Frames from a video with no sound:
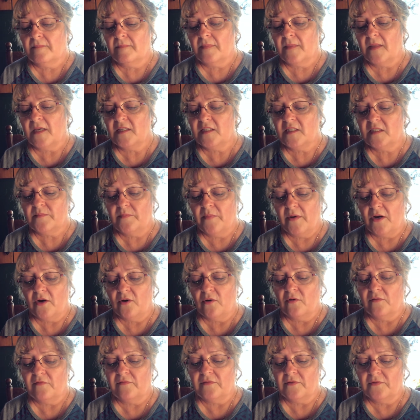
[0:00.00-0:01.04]
A
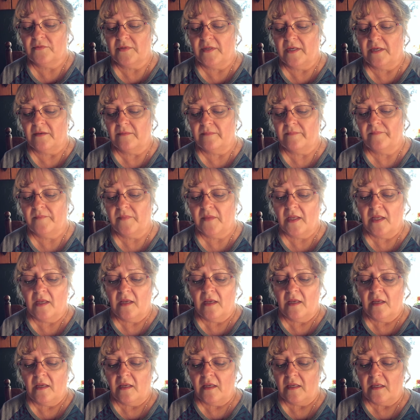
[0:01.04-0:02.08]
sparrow flew down.
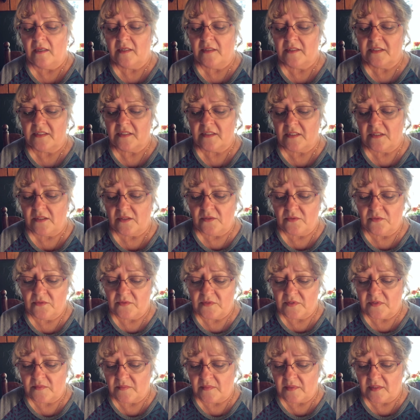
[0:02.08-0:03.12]

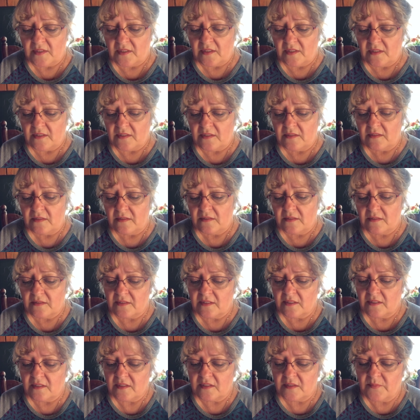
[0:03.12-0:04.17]
"Excuse me,"
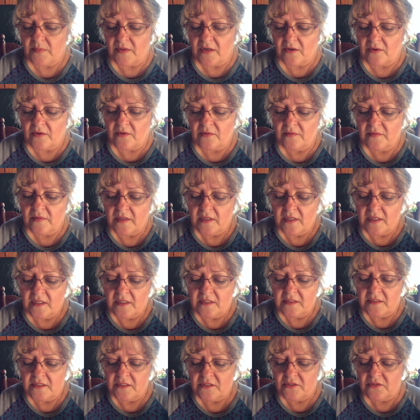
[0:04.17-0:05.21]
said the sparrow.
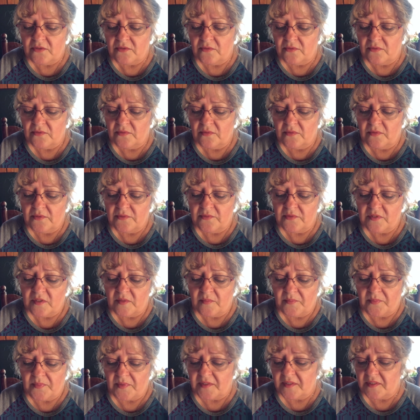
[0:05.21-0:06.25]
"Did you lose a
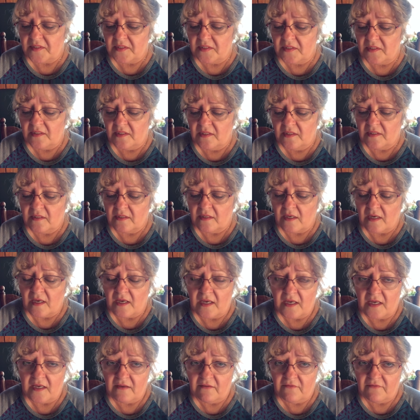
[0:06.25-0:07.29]
button?
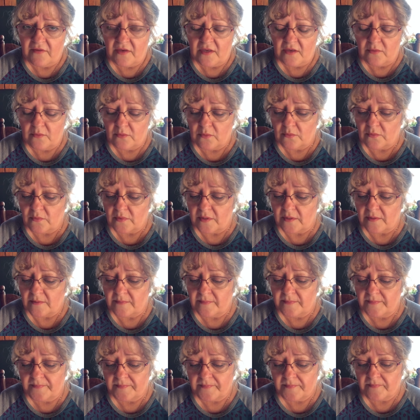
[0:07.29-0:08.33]
I found
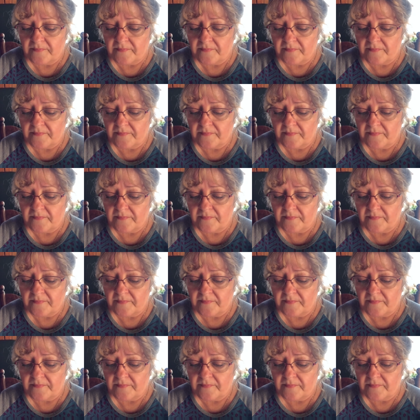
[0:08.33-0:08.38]
one."